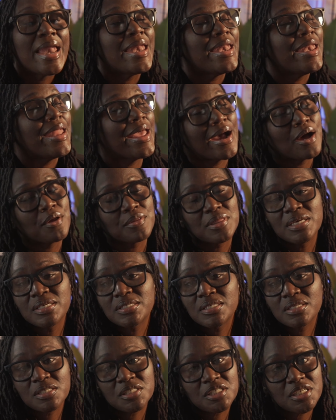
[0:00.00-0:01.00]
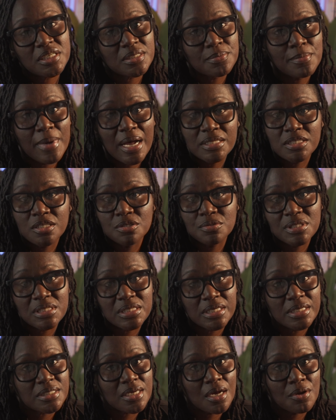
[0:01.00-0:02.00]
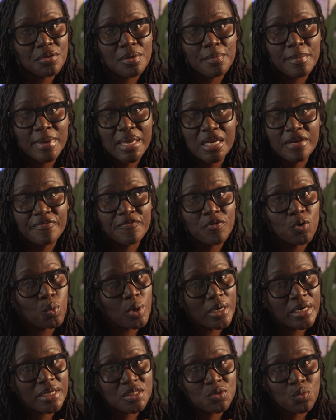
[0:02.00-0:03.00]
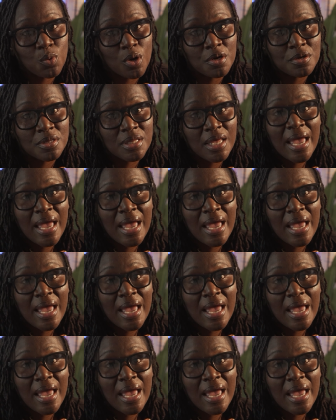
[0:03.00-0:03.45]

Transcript: Now, this is just my 2 cents on the Mini for what it's worth.